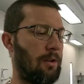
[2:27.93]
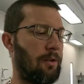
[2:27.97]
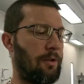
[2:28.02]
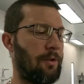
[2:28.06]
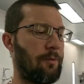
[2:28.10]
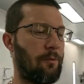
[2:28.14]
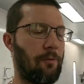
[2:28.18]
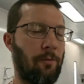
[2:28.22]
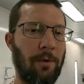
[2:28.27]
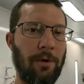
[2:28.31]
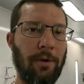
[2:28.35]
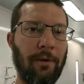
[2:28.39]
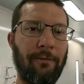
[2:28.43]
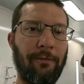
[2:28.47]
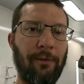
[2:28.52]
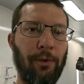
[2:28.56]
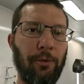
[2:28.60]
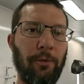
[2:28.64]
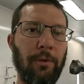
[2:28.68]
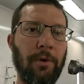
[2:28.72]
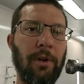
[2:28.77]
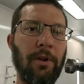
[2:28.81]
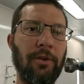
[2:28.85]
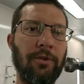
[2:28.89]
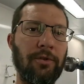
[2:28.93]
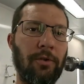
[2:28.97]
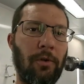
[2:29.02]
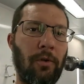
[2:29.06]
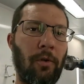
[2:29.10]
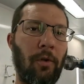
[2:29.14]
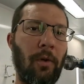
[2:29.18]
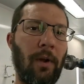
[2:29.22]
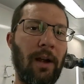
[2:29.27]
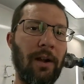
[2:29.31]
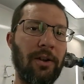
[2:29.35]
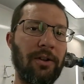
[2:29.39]
The rear fluid
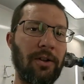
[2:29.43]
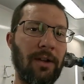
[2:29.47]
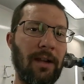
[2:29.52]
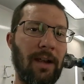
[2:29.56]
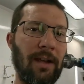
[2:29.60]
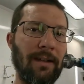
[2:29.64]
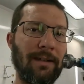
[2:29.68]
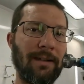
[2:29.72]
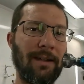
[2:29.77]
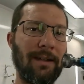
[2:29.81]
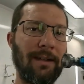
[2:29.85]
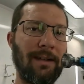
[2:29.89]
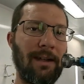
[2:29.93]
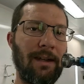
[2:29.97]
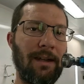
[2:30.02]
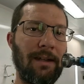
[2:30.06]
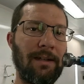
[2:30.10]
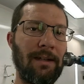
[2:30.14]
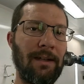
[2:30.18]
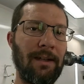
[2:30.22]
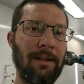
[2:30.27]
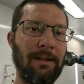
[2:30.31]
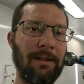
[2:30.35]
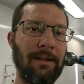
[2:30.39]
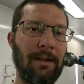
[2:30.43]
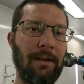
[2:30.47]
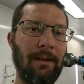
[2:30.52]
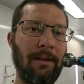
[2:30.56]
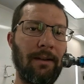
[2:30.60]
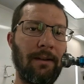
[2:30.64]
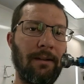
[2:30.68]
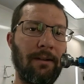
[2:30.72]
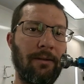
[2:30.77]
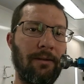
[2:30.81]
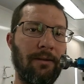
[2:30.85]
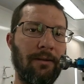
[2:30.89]
control actually has a detent in
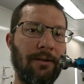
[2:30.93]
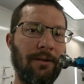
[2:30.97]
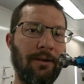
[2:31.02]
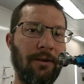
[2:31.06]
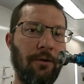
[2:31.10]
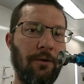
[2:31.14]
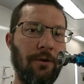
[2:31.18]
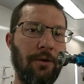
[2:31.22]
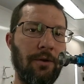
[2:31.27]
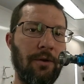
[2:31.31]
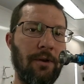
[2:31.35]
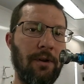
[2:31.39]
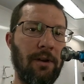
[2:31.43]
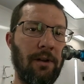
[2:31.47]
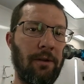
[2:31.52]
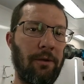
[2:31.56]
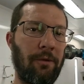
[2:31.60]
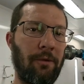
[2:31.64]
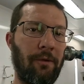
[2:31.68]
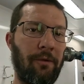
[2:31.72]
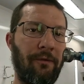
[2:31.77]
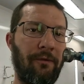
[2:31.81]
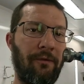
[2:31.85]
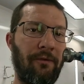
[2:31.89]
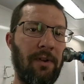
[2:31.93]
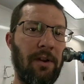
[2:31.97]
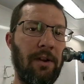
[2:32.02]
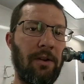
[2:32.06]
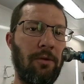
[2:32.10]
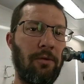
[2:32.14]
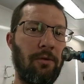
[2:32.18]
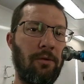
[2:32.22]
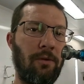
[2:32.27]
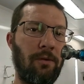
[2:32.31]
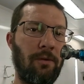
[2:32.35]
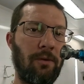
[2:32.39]
it, so you get a little
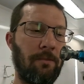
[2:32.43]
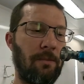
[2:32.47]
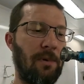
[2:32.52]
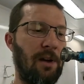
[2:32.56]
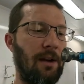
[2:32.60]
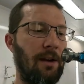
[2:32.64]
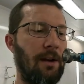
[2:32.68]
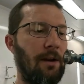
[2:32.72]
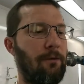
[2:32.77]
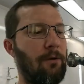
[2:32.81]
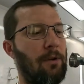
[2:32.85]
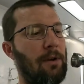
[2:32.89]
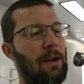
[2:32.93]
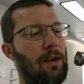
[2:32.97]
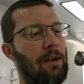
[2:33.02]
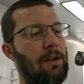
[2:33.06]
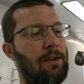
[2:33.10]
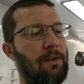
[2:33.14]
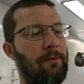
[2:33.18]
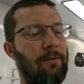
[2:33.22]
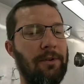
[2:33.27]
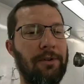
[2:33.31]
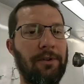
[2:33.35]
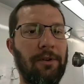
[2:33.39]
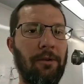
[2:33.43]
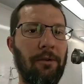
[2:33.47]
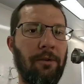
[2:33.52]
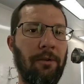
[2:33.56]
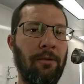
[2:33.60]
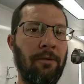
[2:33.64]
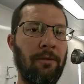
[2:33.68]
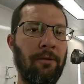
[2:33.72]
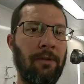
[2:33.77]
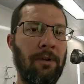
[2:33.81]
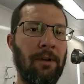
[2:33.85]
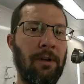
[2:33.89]
feel about every 1/8 of a
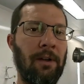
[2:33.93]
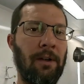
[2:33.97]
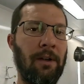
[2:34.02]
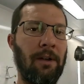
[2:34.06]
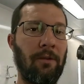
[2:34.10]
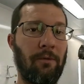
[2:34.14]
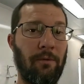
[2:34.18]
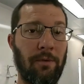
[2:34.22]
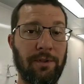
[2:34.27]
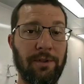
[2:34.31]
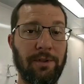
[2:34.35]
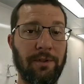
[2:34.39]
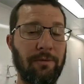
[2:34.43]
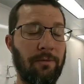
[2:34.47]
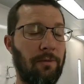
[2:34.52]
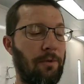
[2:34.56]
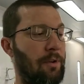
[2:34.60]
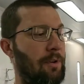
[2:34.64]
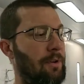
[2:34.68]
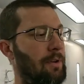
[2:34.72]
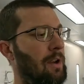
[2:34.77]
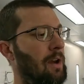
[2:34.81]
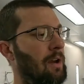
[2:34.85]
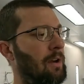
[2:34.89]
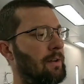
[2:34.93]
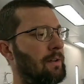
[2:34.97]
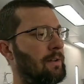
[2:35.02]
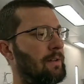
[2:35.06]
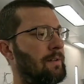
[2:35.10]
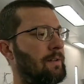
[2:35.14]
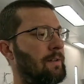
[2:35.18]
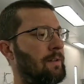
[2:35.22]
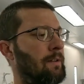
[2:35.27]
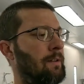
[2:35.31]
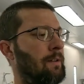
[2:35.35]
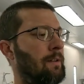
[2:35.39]
turn, which is really
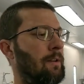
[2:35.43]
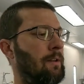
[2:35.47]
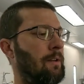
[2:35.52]
nice.